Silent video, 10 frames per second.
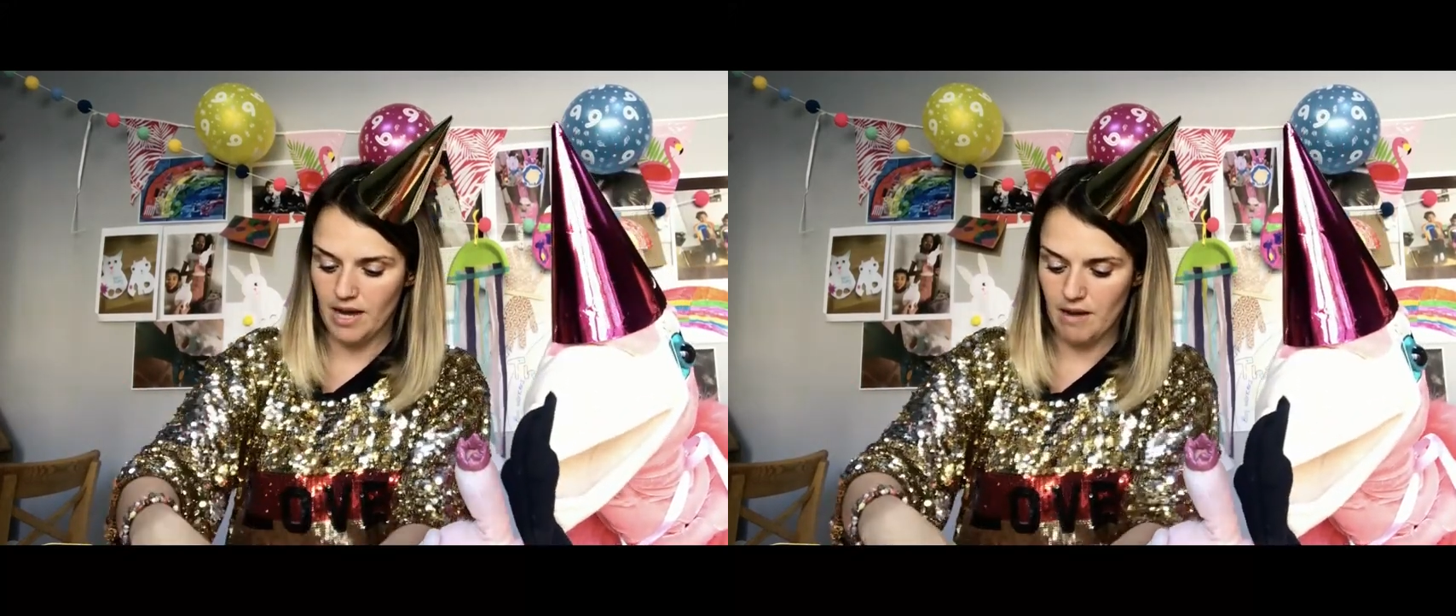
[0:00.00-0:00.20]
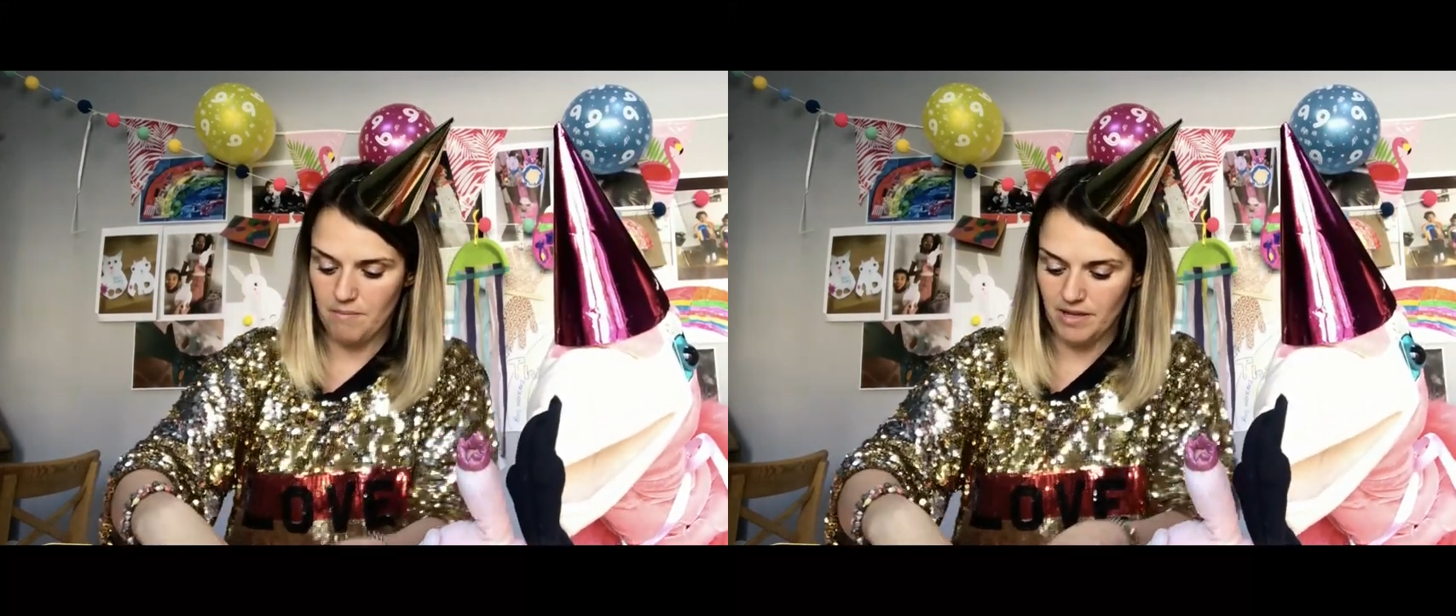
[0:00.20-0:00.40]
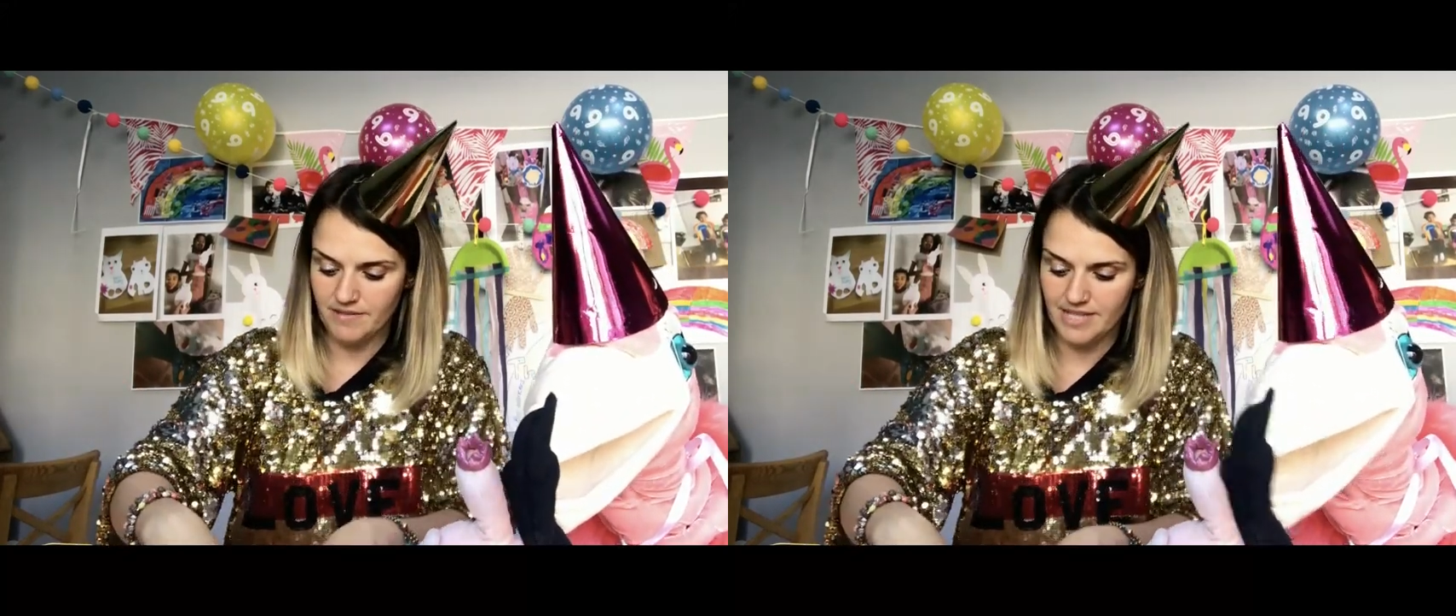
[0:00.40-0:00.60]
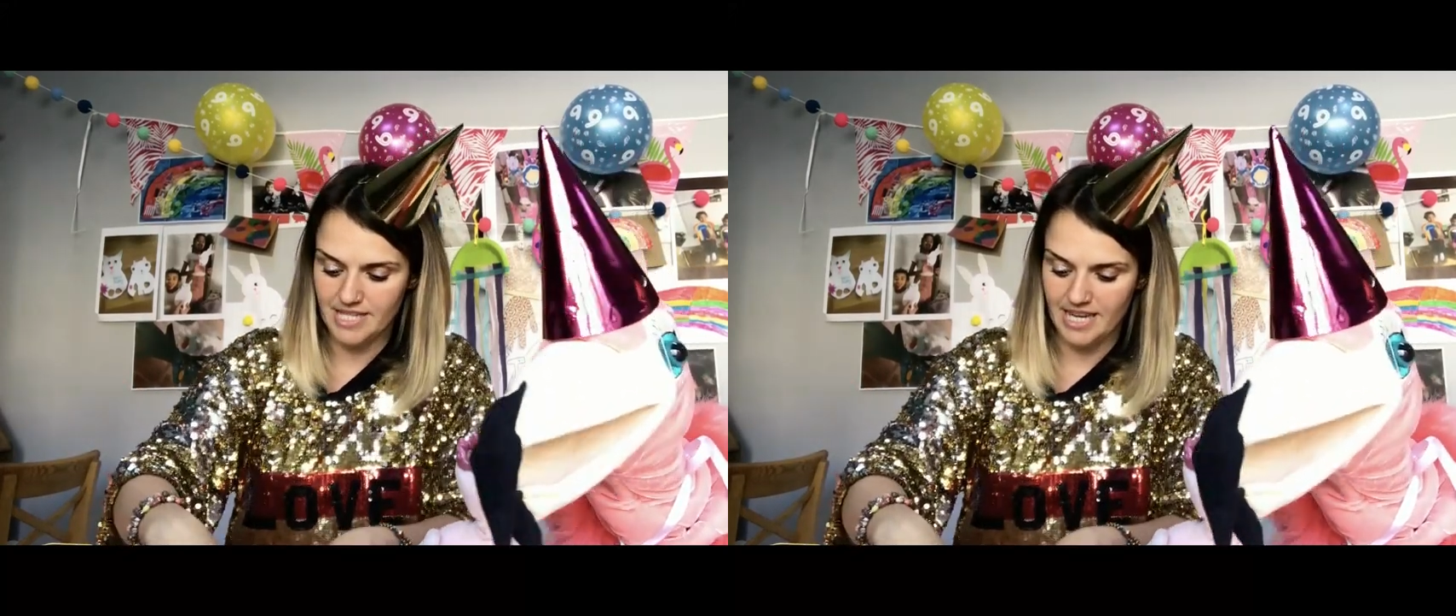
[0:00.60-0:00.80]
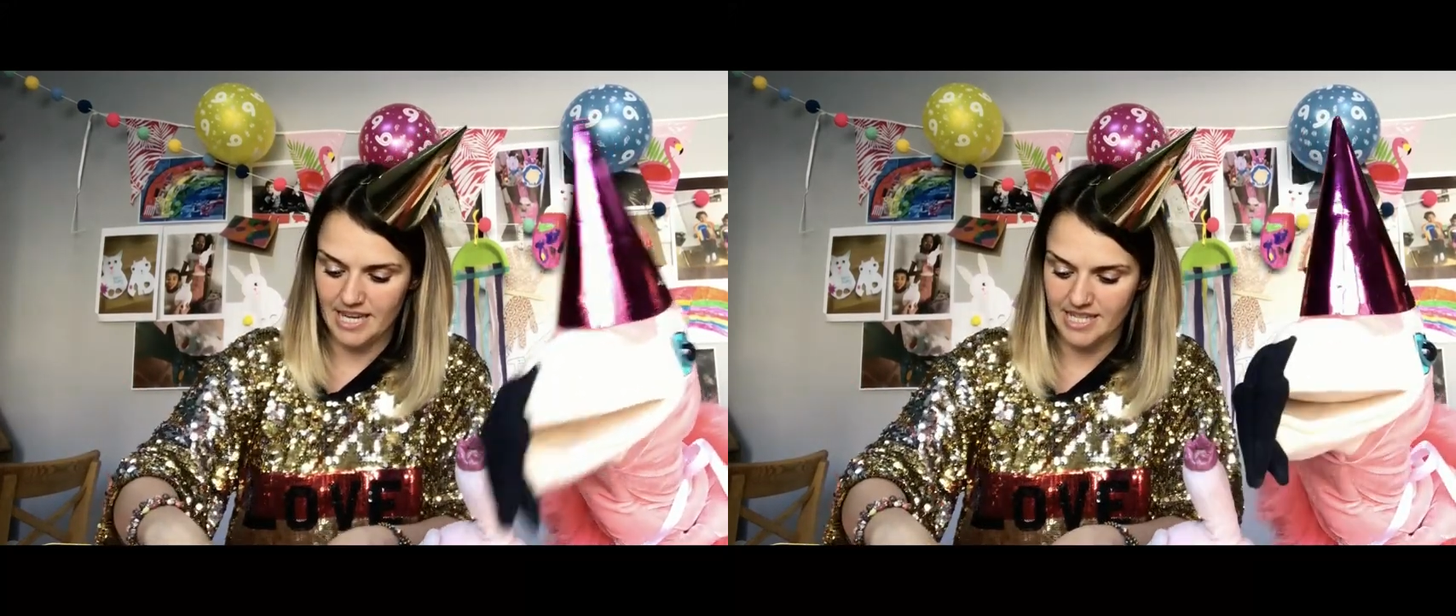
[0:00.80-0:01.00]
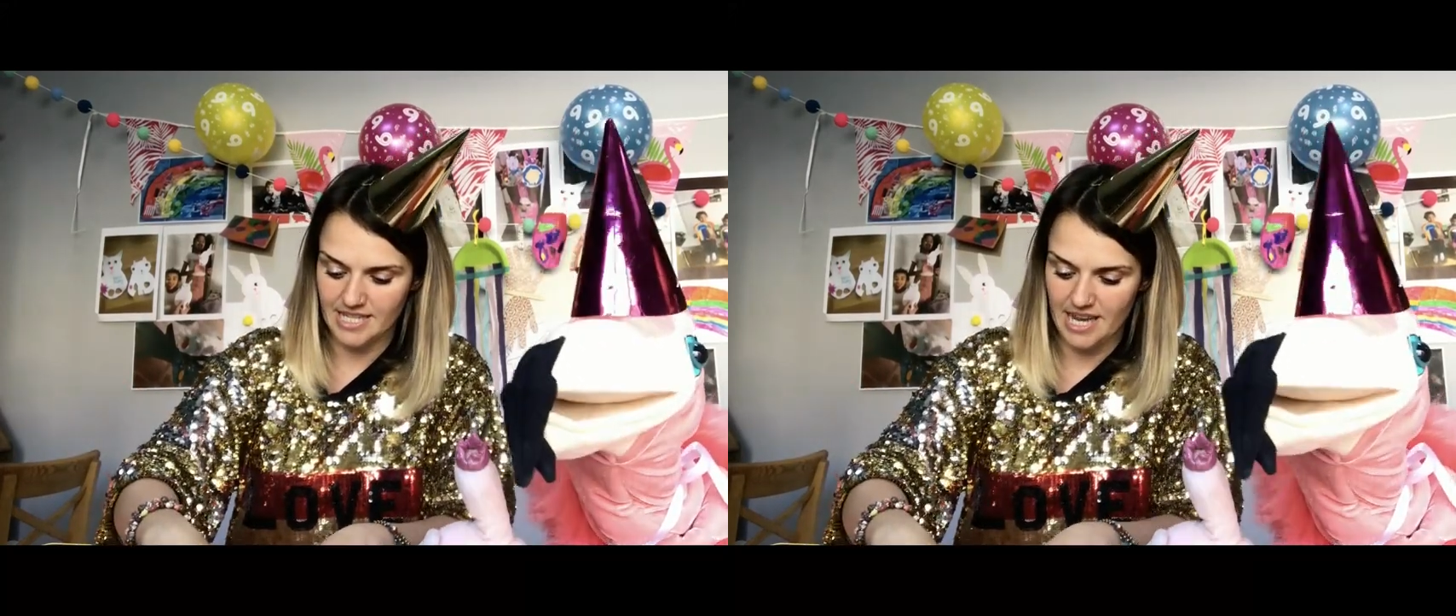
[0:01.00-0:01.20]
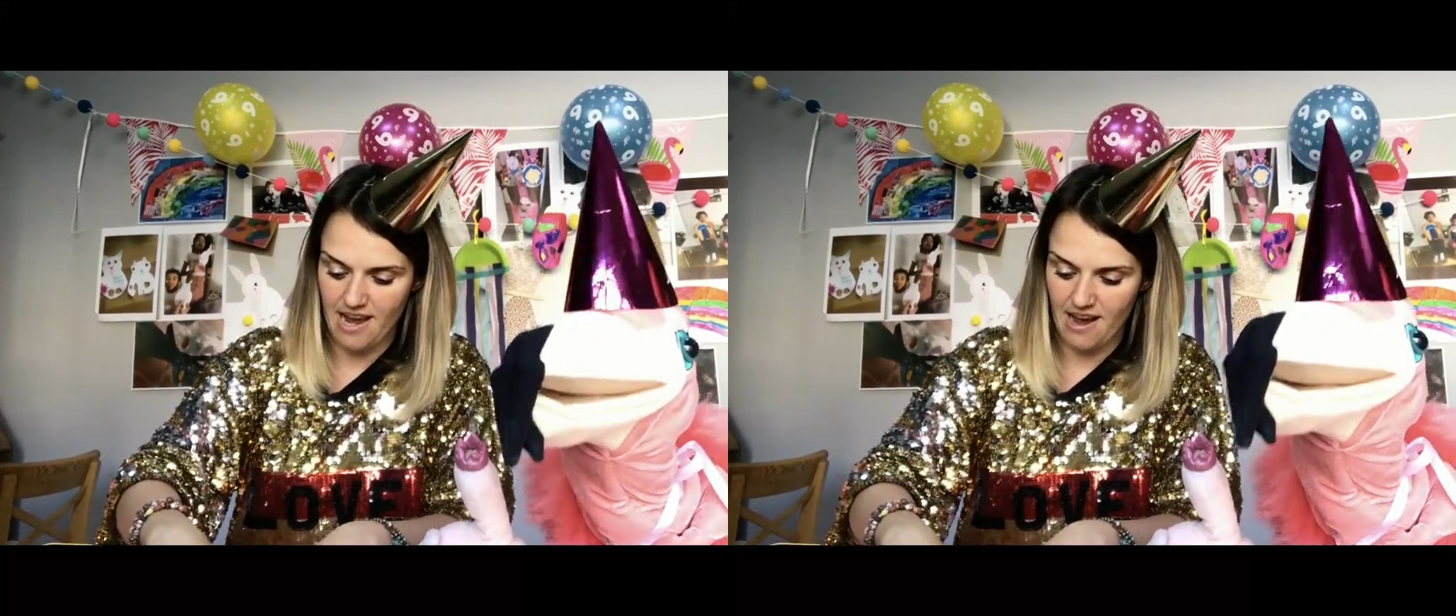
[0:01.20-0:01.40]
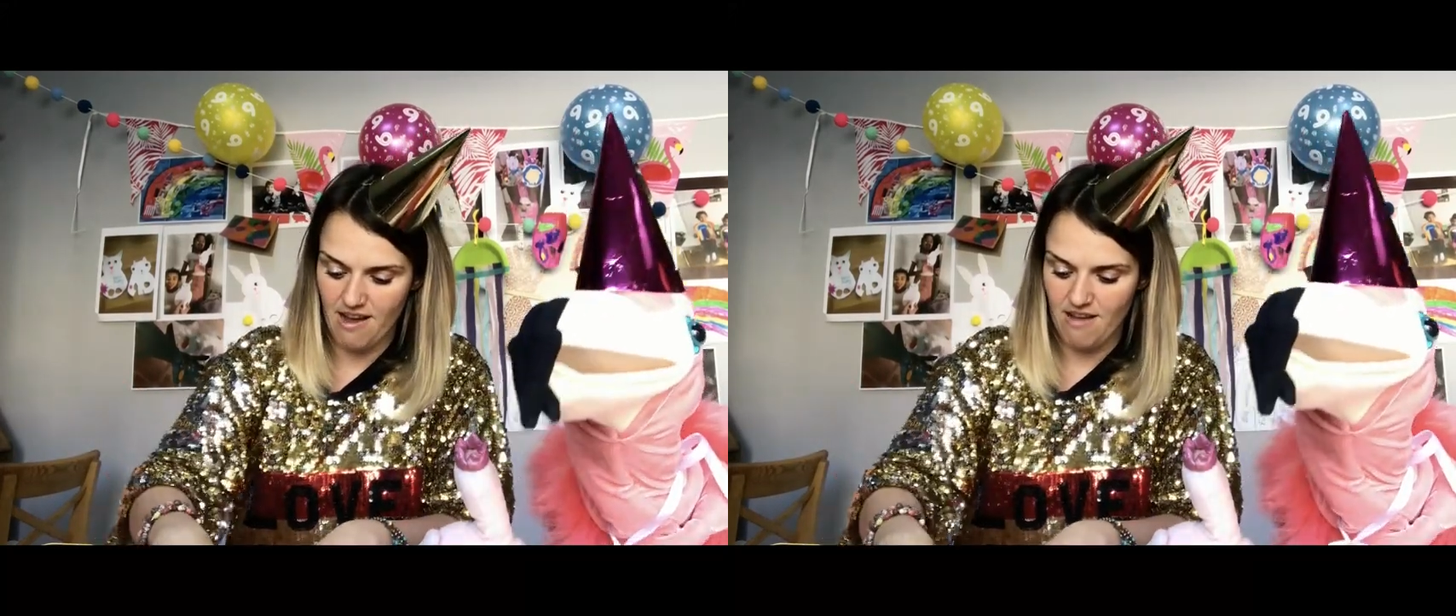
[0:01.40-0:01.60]
couple of stickers
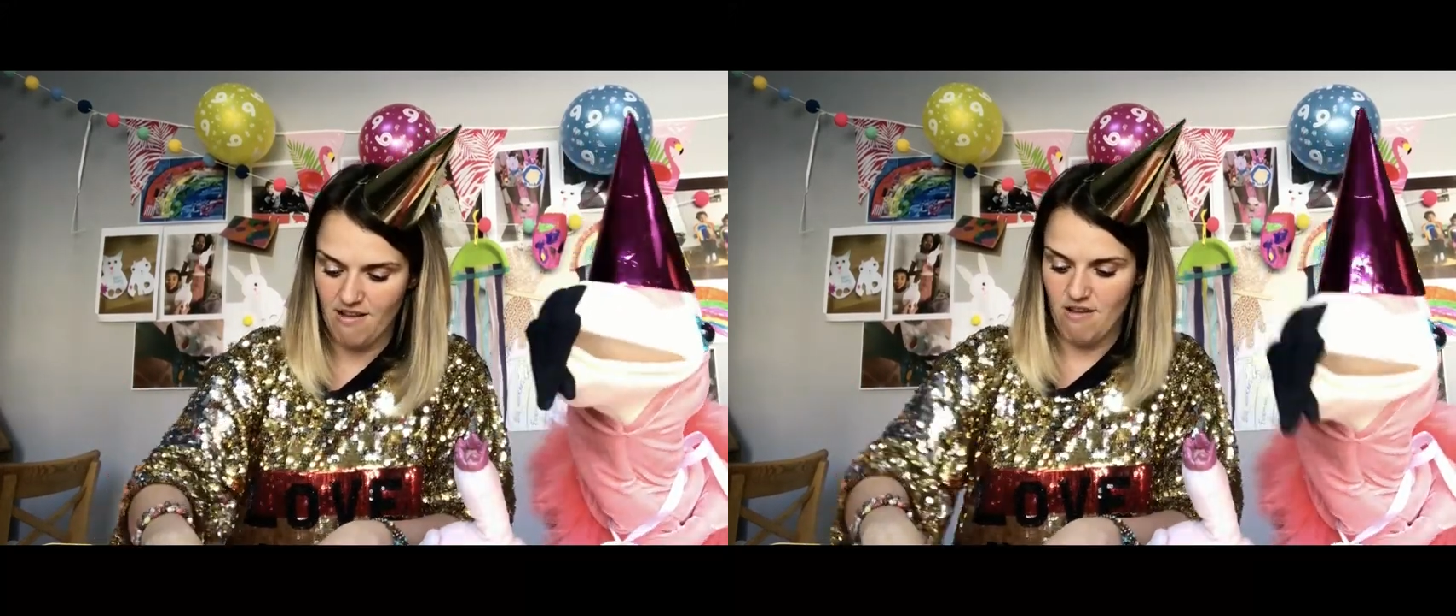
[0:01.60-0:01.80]
here